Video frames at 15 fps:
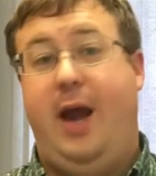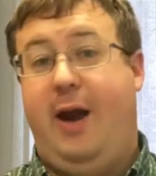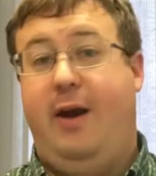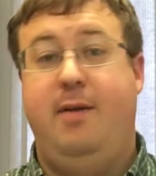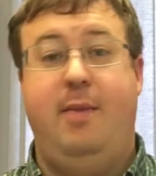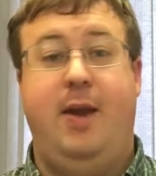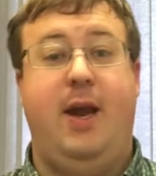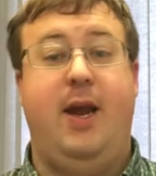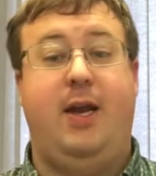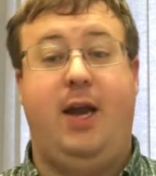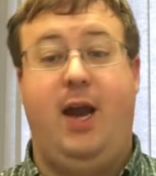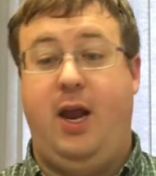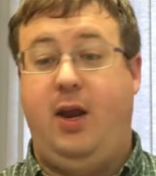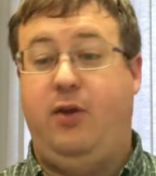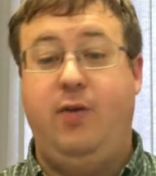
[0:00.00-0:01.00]

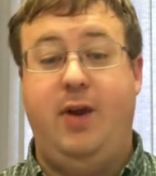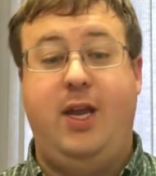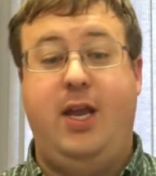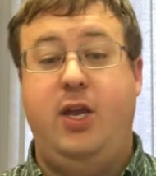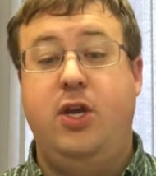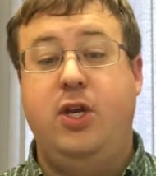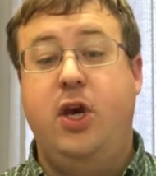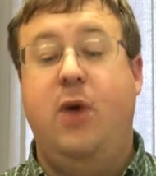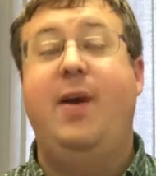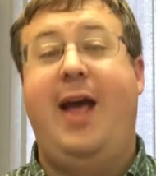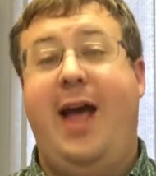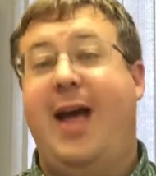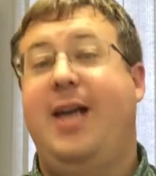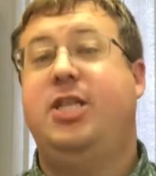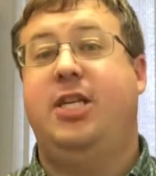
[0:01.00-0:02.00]
Aramaic, and Greek, you don't
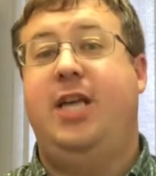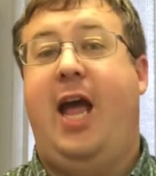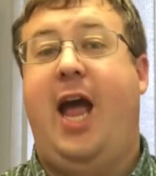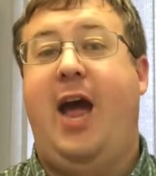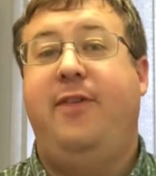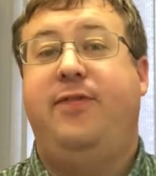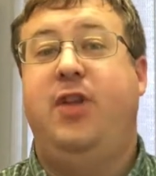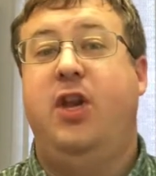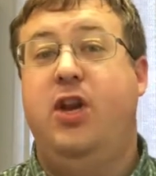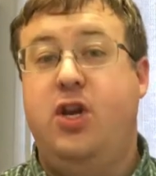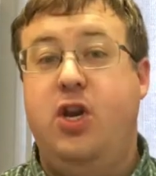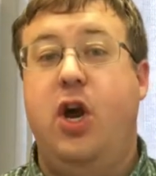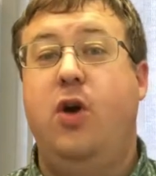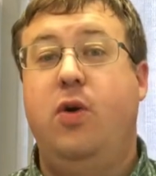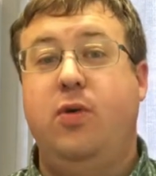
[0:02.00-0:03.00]
actually have to
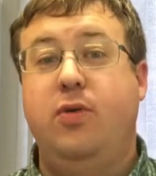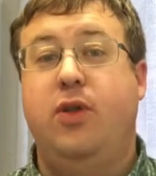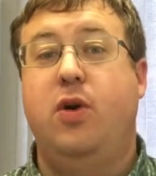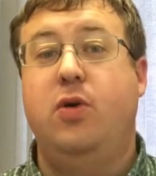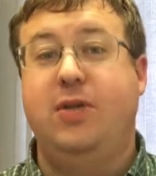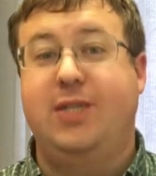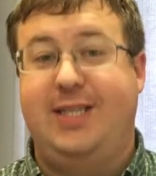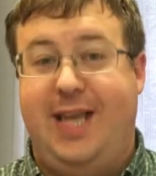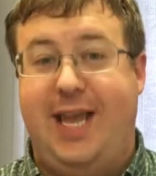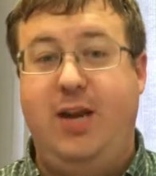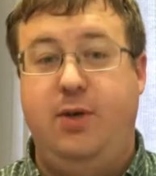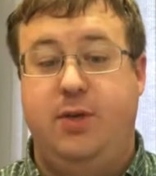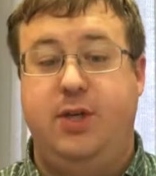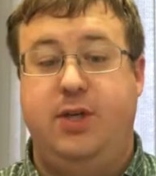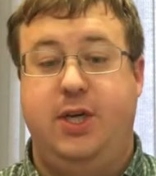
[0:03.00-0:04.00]
know those
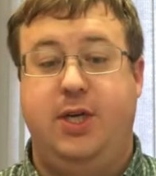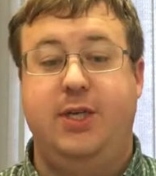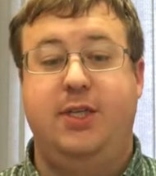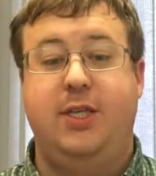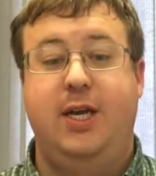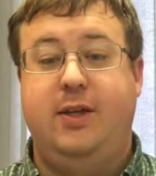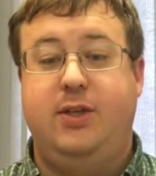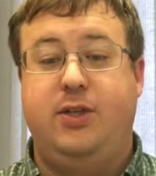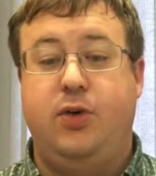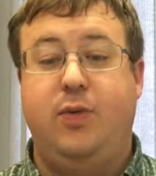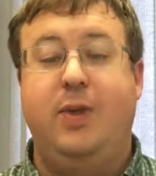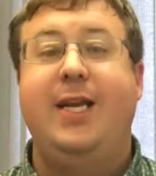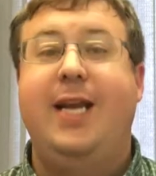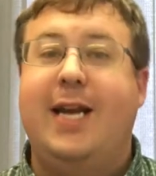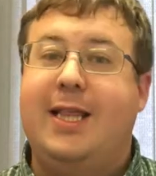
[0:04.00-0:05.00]
languages to
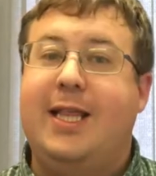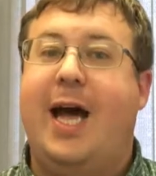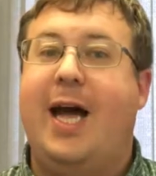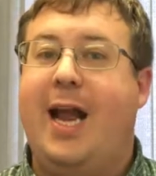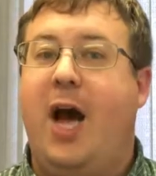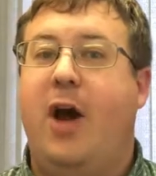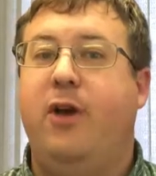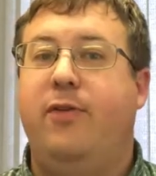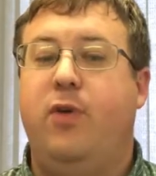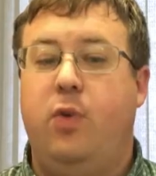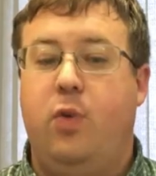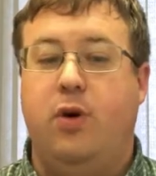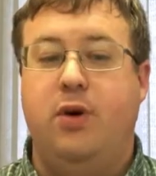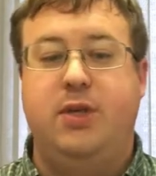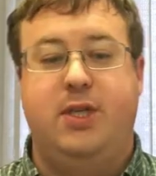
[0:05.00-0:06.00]
really get a lot out of a
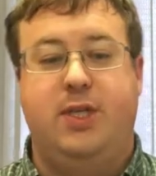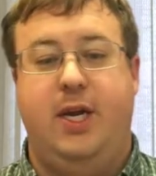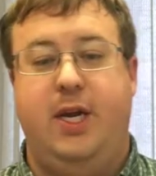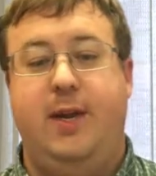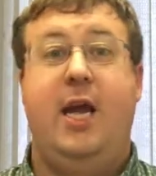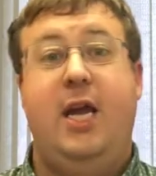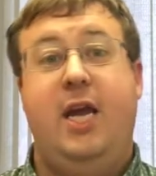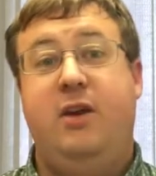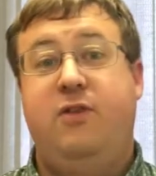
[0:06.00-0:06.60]
word study.